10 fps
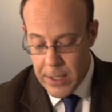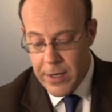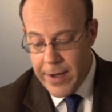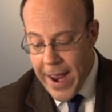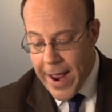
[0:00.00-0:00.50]

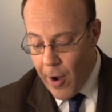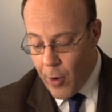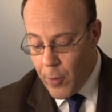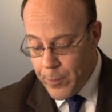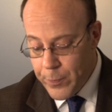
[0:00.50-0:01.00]

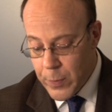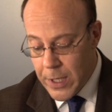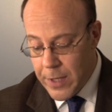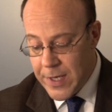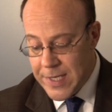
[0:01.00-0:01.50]
Now,
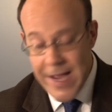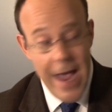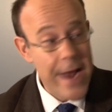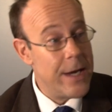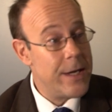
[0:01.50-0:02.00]
the
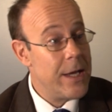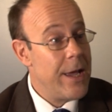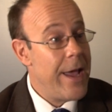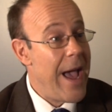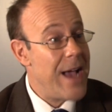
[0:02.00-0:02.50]
tenant
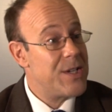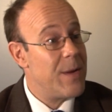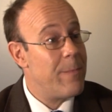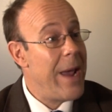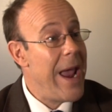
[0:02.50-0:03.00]
has to
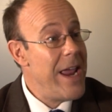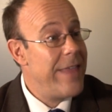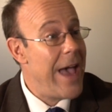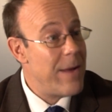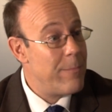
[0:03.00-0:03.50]
pay
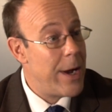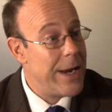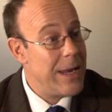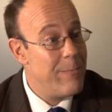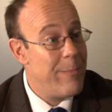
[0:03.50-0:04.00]
that
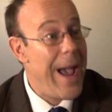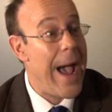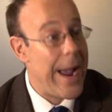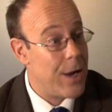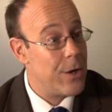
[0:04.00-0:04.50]
money
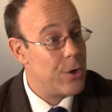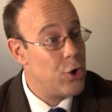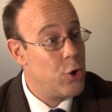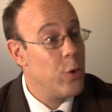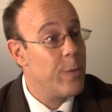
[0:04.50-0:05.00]
back
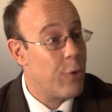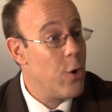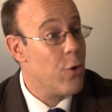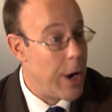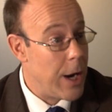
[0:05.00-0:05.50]
to the
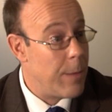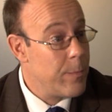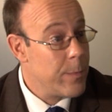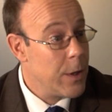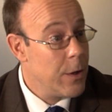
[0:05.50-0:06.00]
program
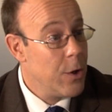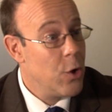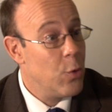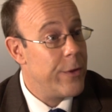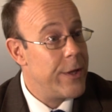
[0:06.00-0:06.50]

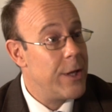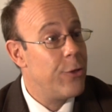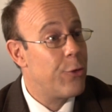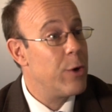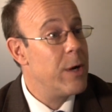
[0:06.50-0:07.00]
within
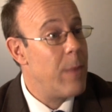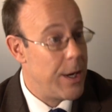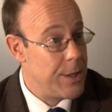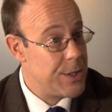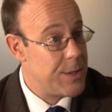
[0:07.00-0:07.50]
3
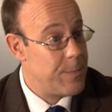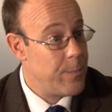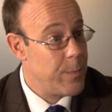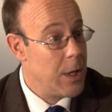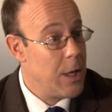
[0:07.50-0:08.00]
months.
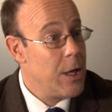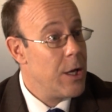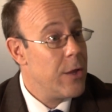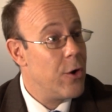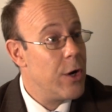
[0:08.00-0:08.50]

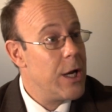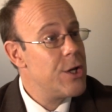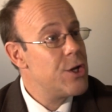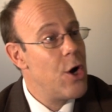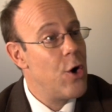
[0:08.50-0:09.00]
There
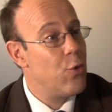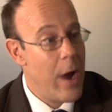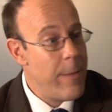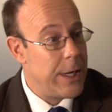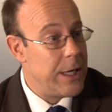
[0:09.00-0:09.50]
is no
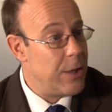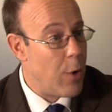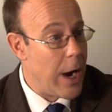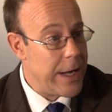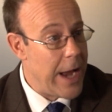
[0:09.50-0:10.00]
remedy
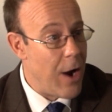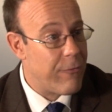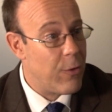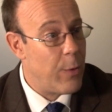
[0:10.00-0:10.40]
right now for